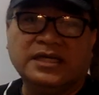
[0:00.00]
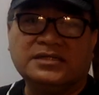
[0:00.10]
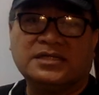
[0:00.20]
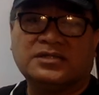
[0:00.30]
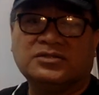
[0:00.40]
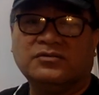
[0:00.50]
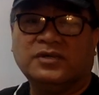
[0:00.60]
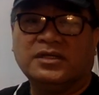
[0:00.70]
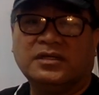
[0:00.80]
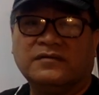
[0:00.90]
8, section
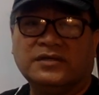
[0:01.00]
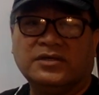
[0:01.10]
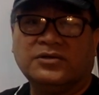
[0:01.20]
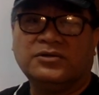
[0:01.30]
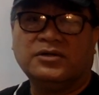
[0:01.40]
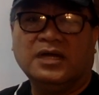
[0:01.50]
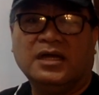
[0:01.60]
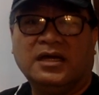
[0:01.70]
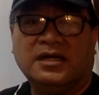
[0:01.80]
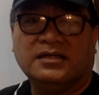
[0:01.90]
1 of your
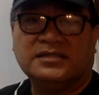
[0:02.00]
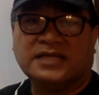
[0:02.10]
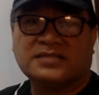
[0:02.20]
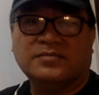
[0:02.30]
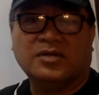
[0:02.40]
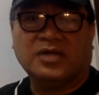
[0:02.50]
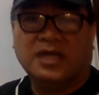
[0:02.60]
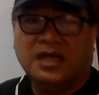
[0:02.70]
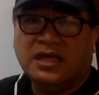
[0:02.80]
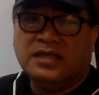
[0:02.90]
uh, textbook.
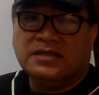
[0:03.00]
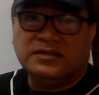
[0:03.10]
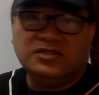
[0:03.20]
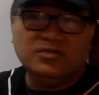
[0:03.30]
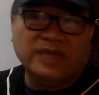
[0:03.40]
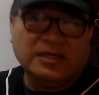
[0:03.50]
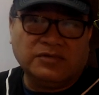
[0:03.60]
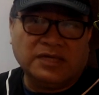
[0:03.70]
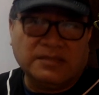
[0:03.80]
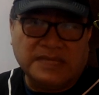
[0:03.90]

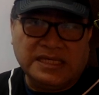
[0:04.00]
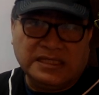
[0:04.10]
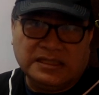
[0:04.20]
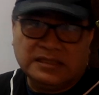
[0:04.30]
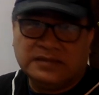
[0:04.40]
Geometric mean.